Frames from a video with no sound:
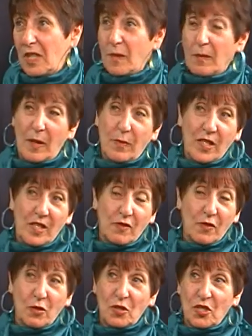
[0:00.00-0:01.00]
And maybe
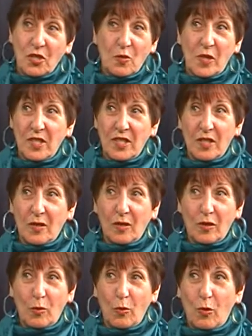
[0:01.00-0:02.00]
if you can squeeze in a
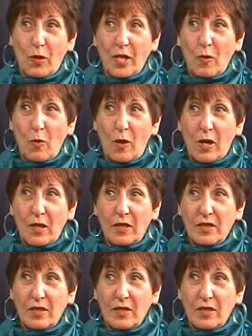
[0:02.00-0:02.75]
little morning walk.